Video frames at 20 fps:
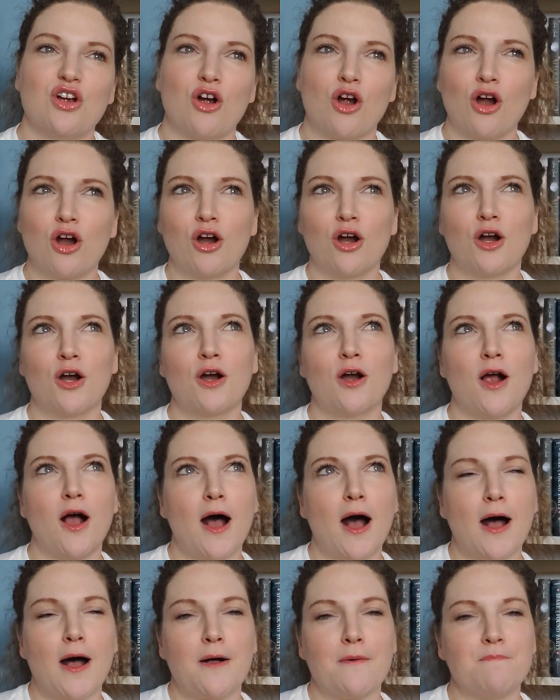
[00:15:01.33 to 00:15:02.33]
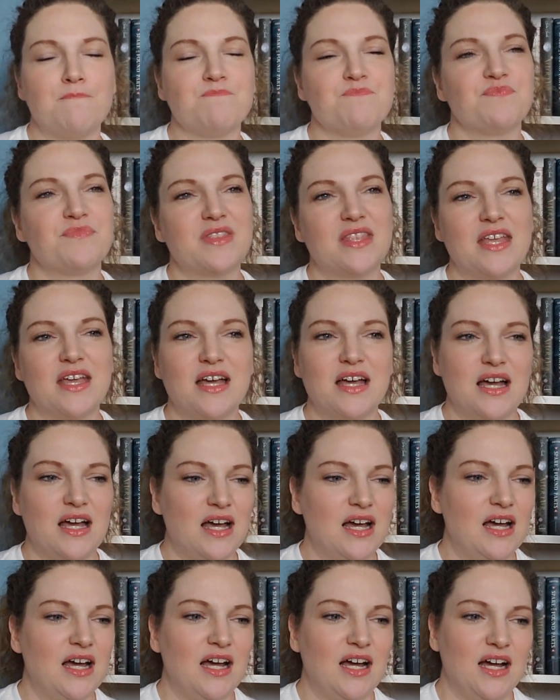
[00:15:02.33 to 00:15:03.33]
her
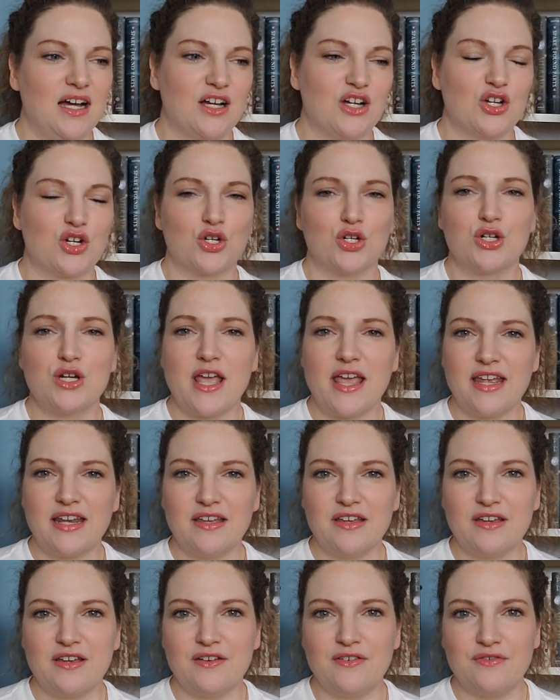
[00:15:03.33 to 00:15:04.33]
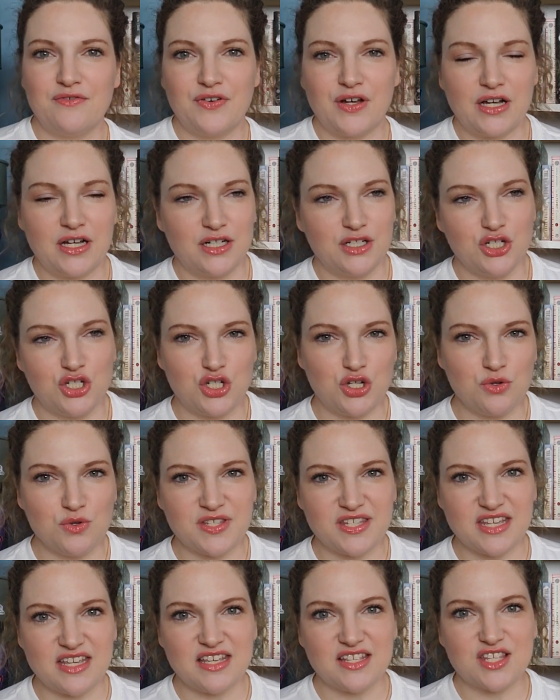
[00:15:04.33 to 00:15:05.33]
creative
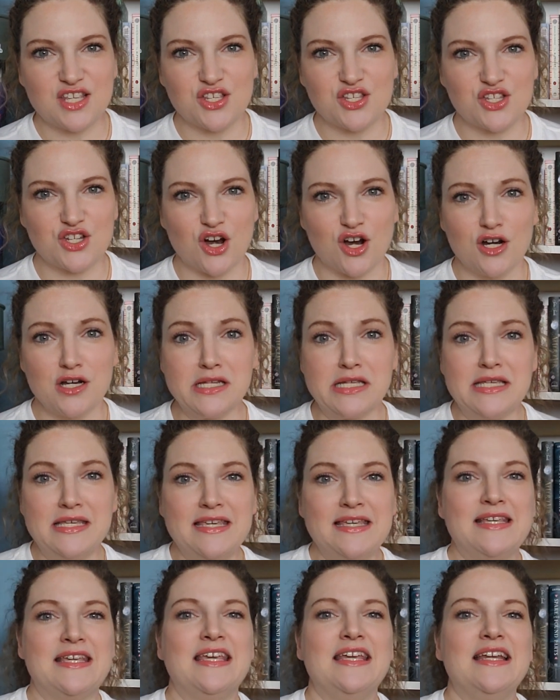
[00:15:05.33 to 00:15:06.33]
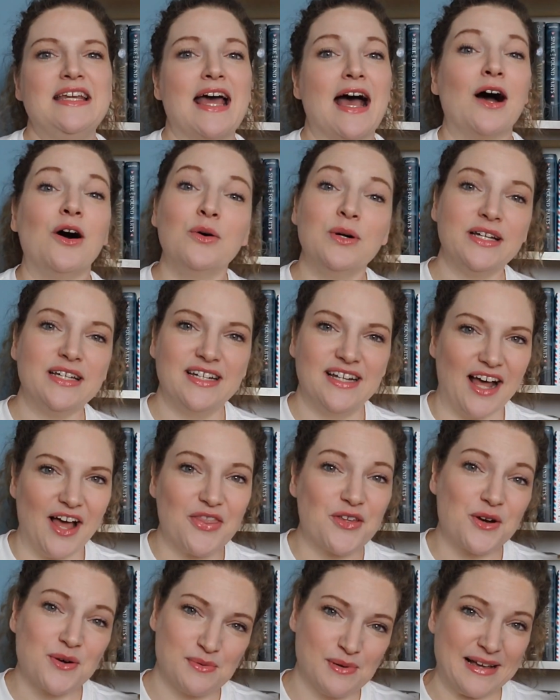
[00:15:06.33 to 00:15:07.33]
juices start eking out in
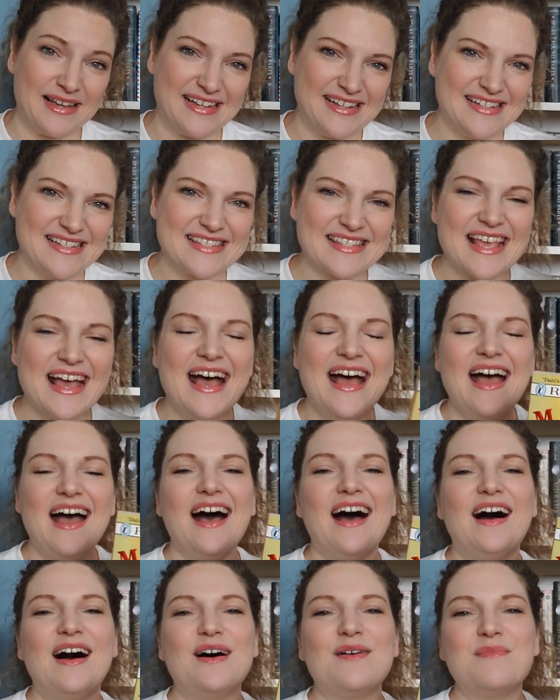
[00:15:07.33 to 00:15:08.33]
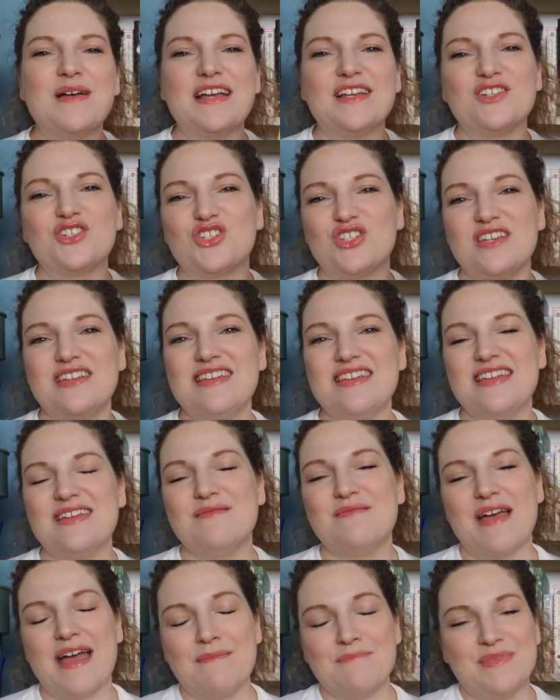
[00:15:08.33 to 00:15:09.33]
other ways. And
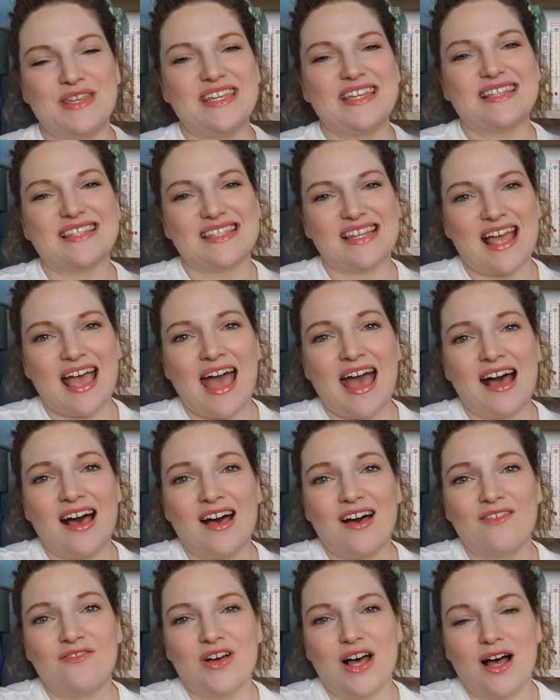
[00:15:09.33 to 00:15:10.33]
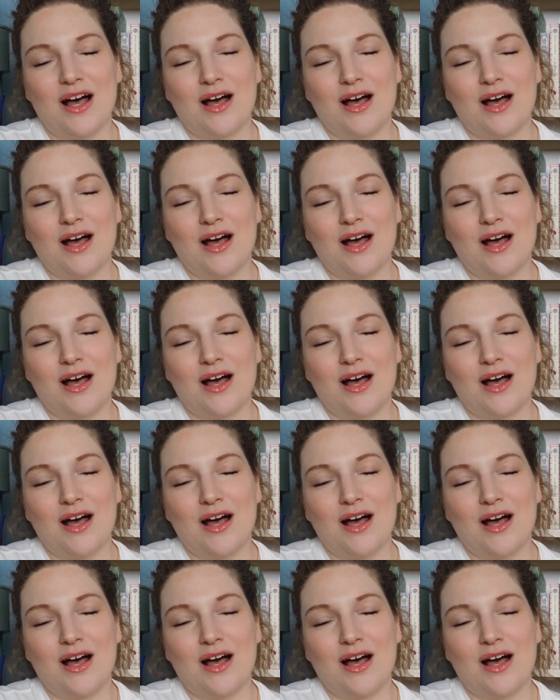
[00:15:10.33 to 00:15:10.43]
she begins to have